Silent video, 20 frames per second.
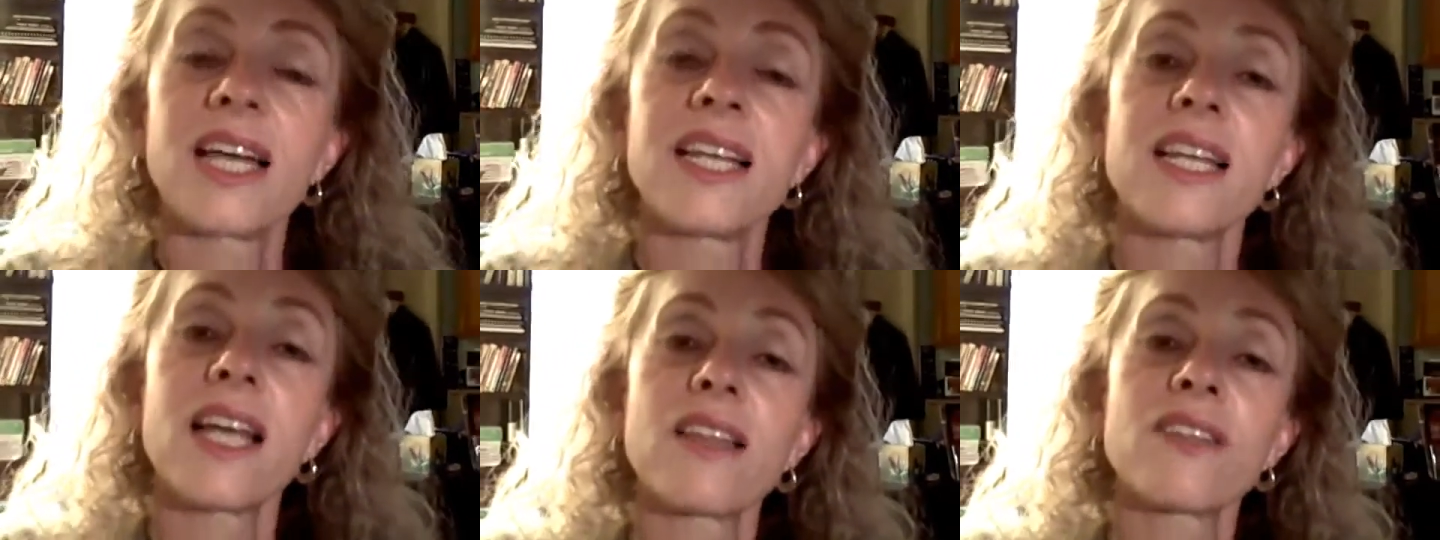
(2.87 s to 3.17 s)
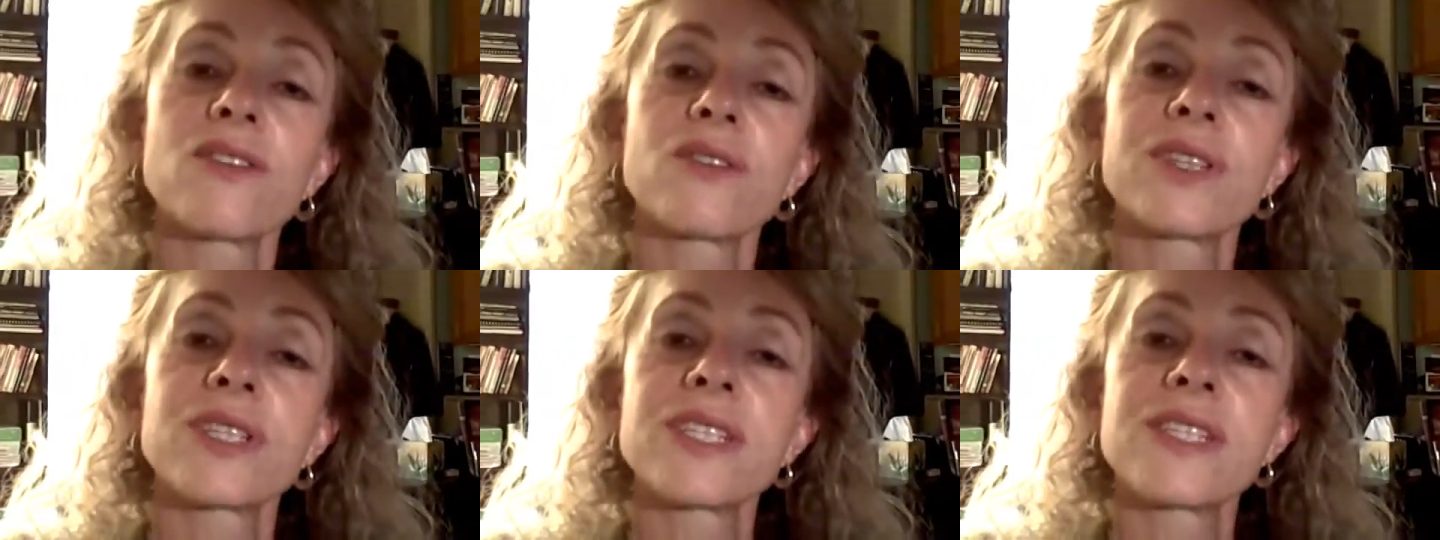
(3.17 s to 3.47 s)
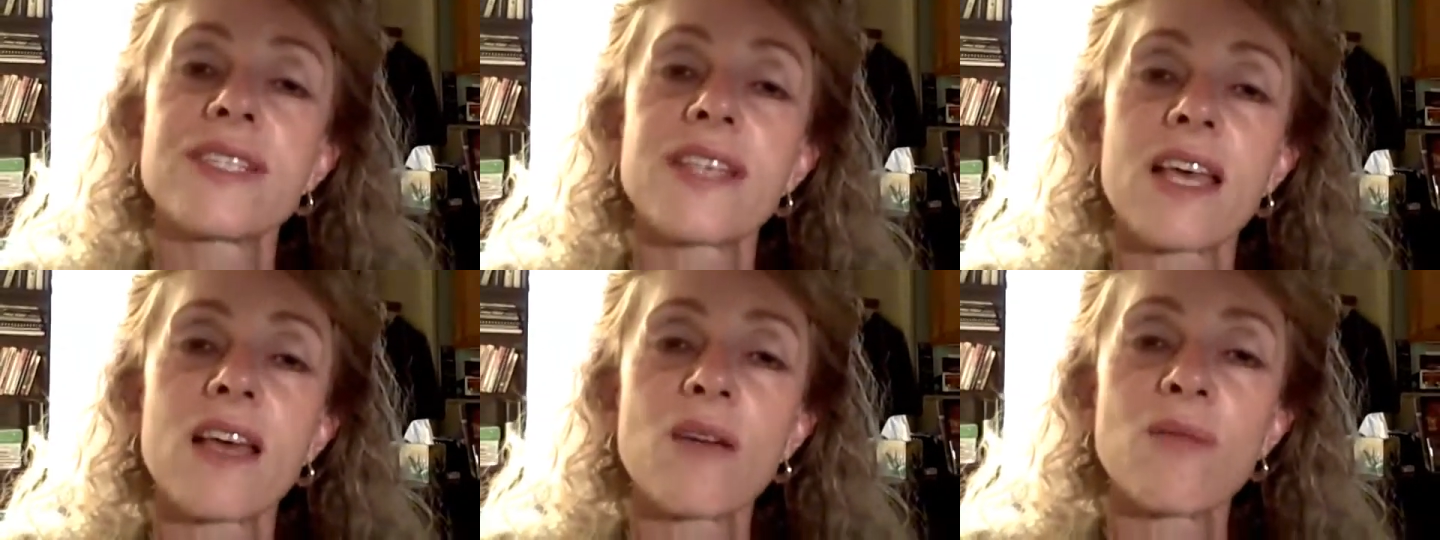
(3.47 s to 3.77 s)
another
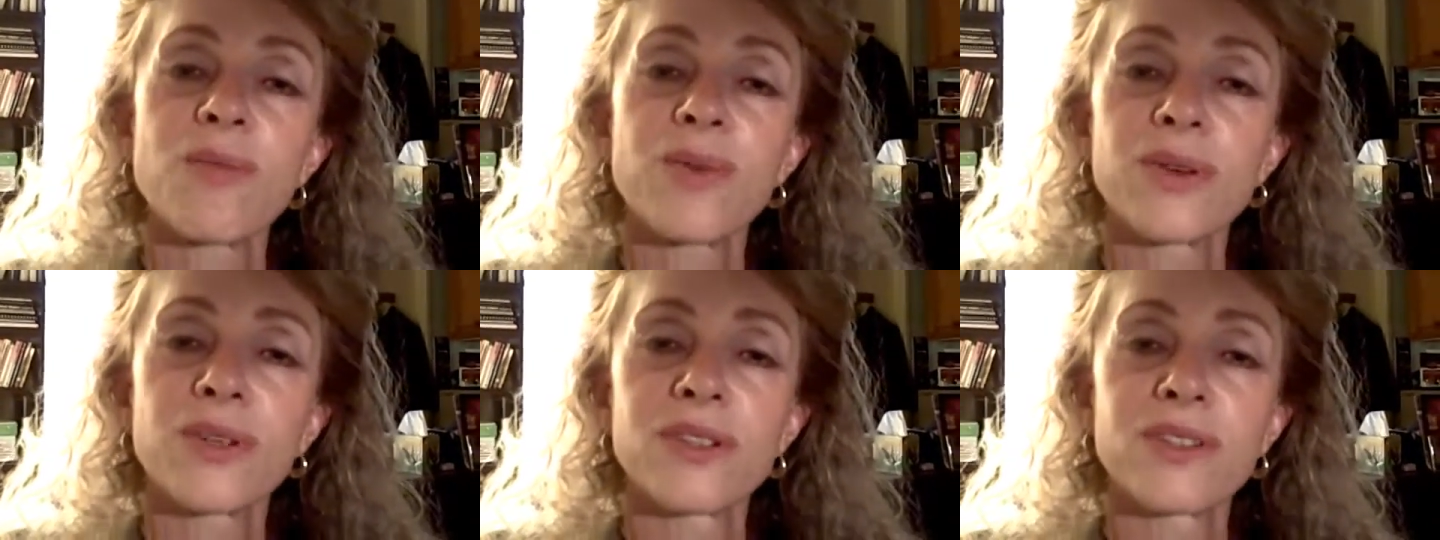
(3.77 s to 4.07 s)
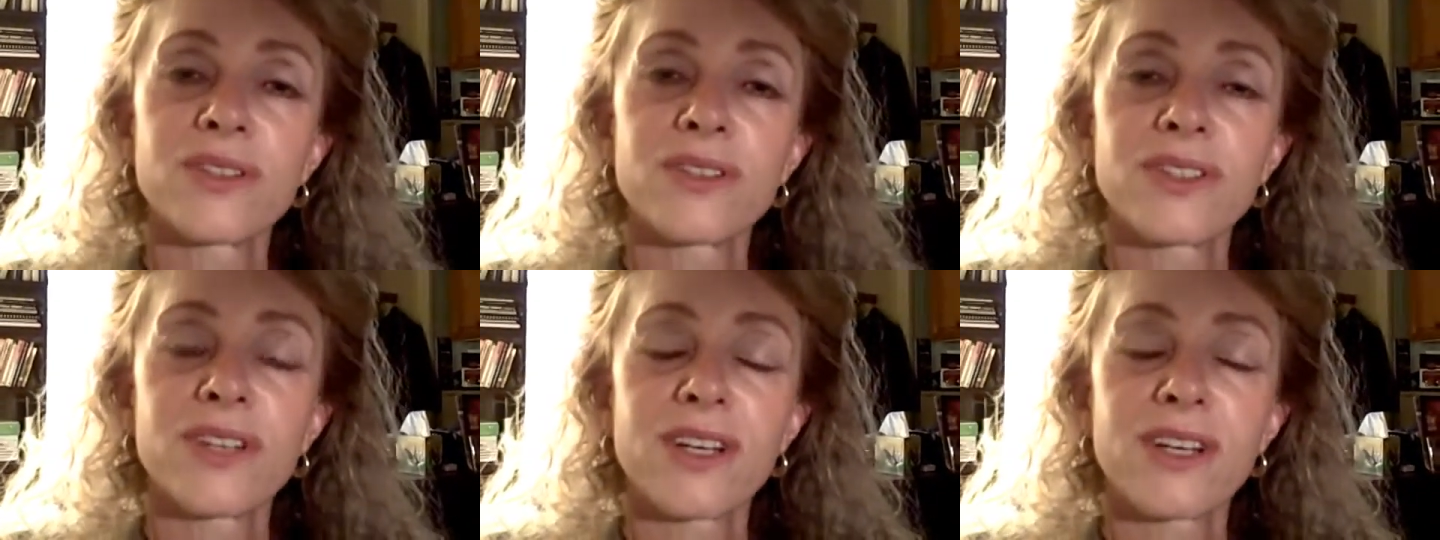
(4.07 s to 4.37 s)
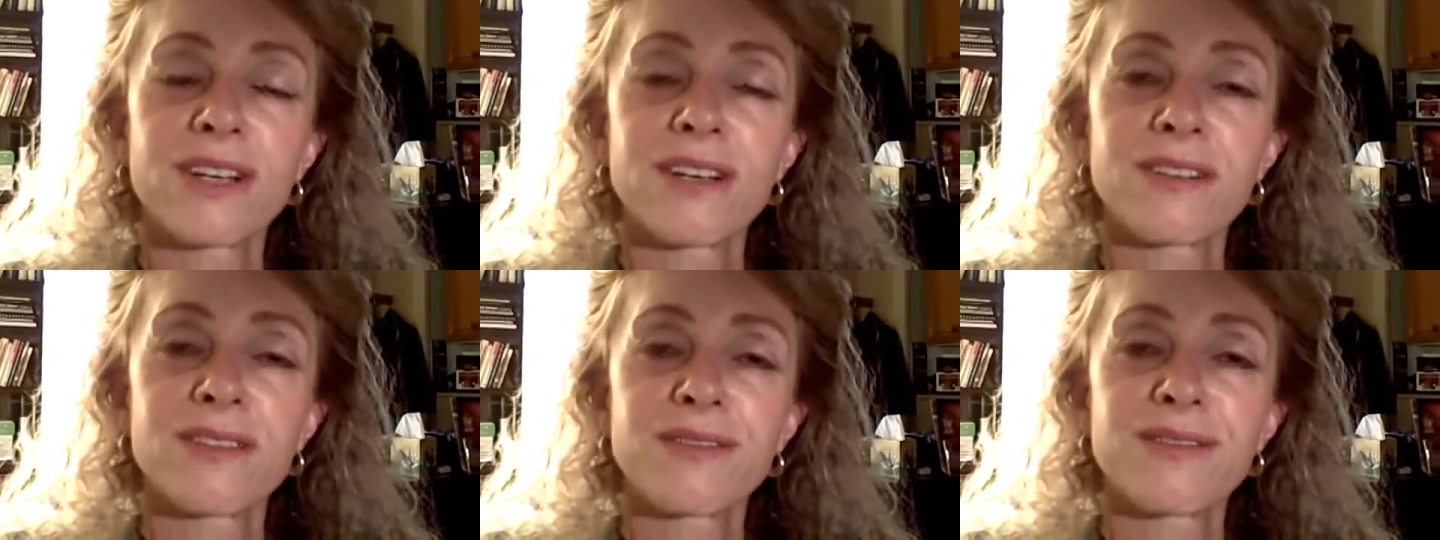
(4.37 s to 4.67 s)
example
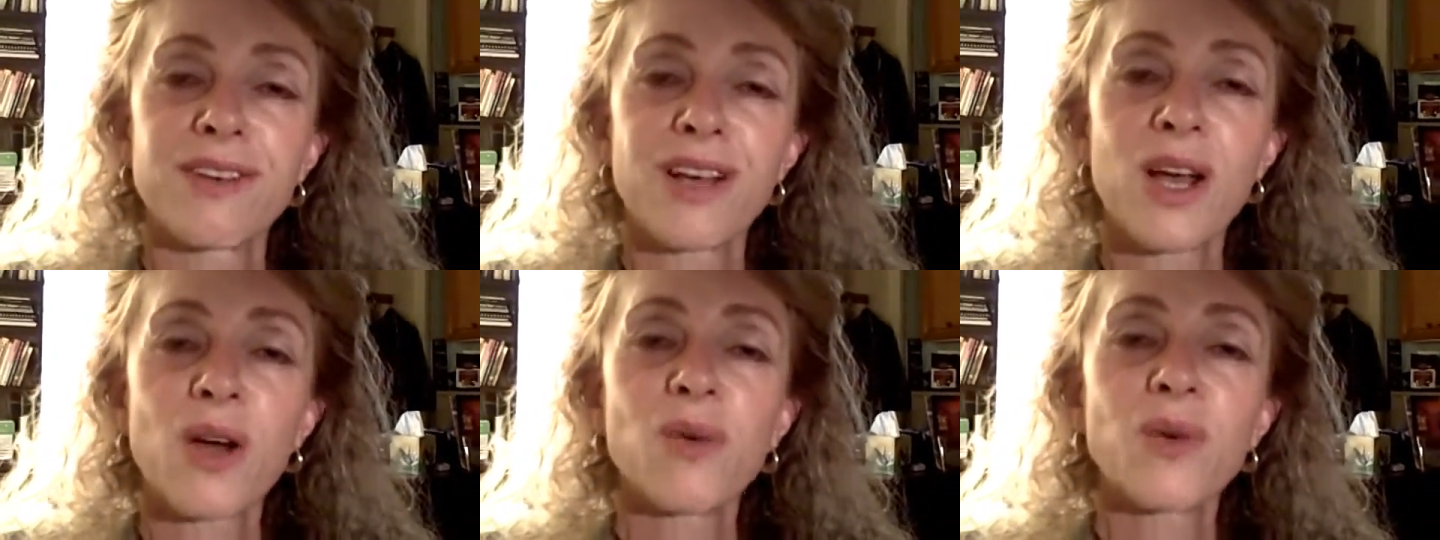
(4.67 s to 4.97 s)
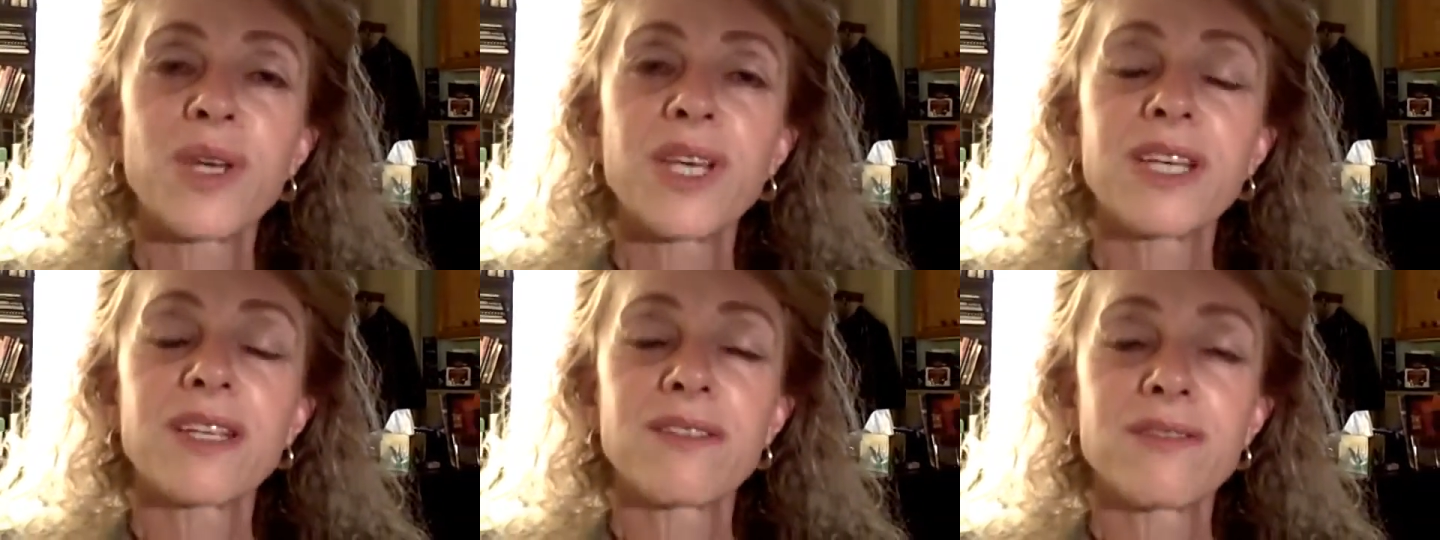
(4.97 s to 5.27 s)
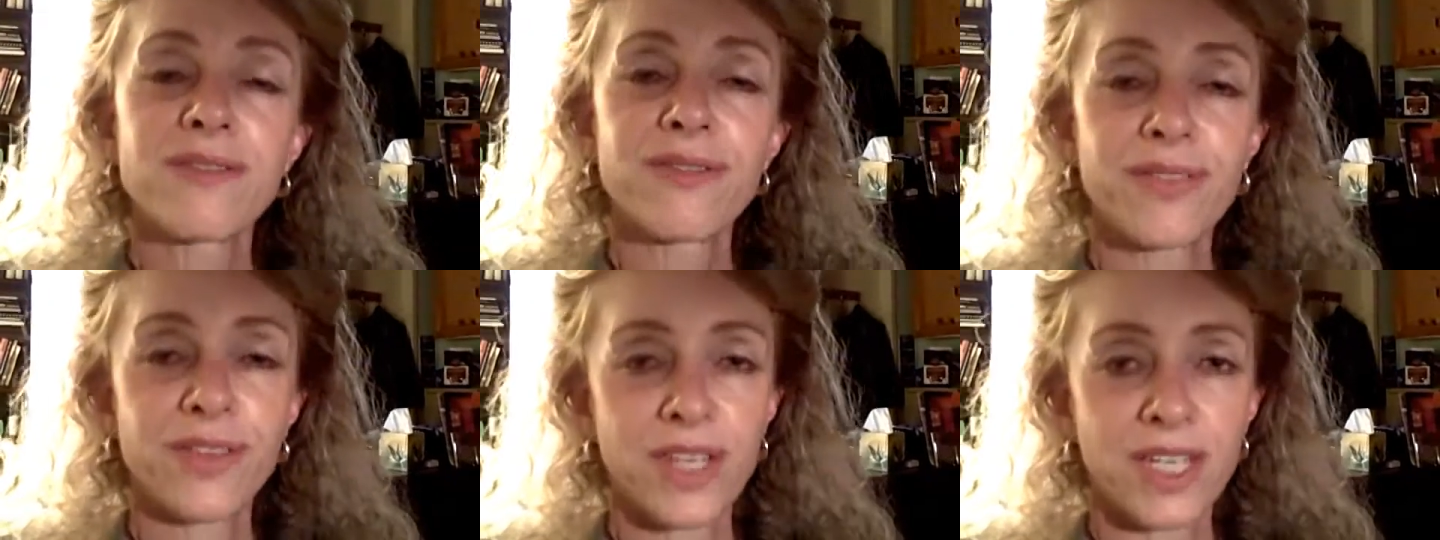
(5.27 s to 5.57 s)
of how we
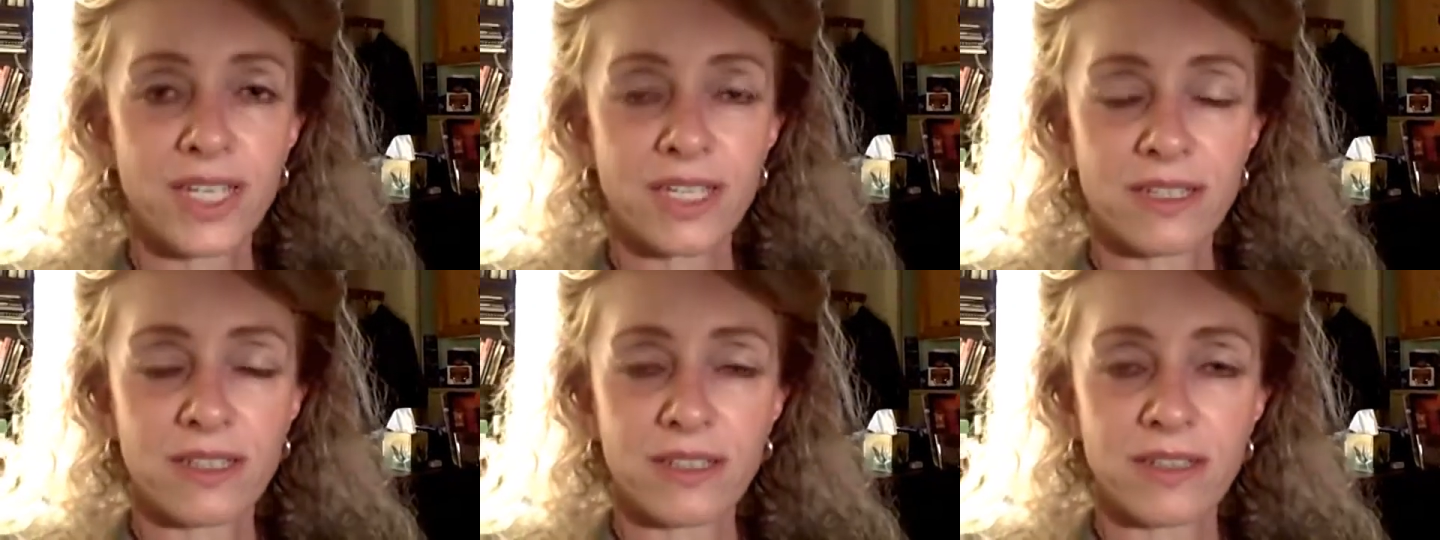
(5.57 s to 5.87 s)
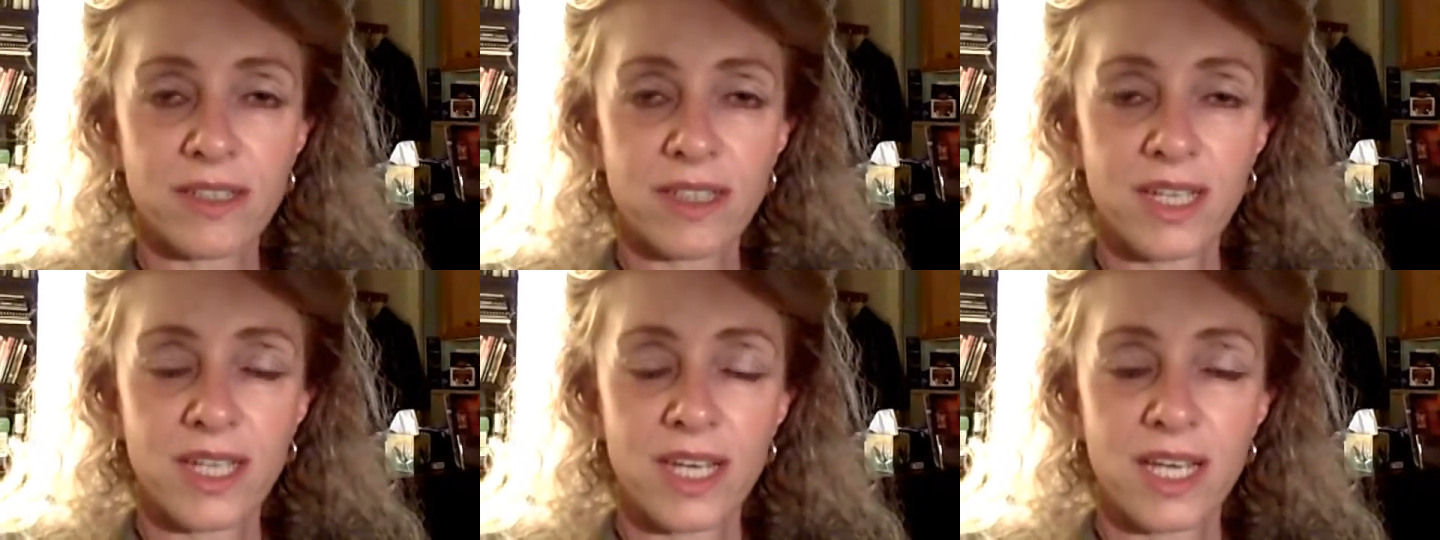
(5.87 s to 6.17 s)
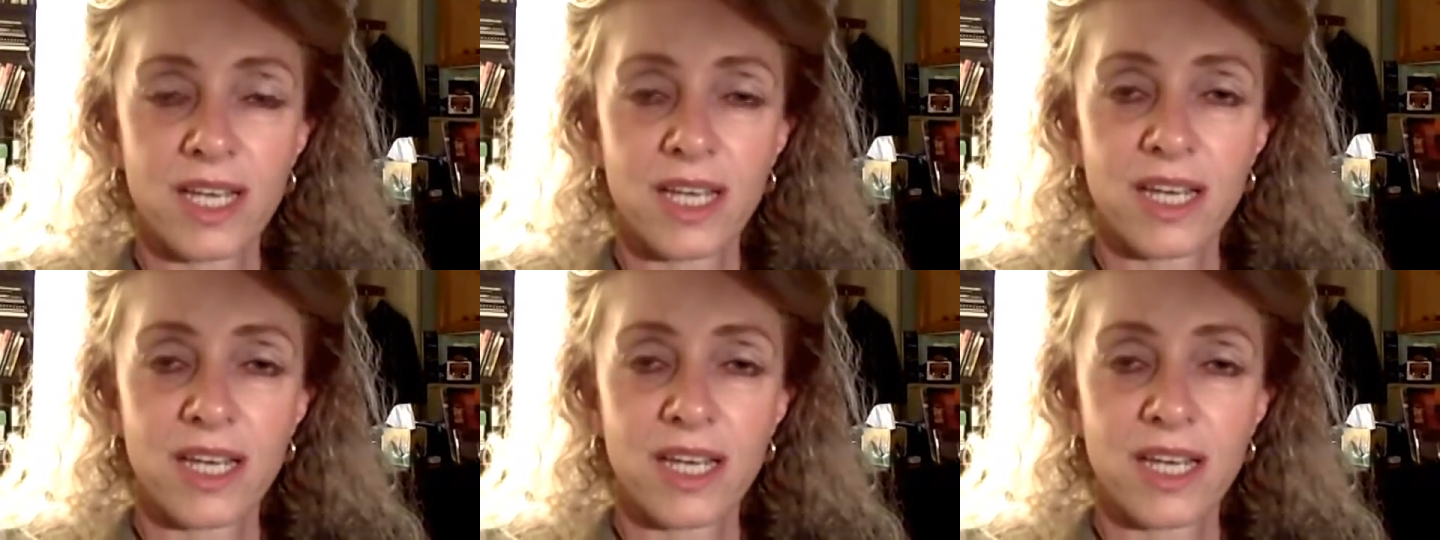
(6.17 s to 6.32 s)
can feel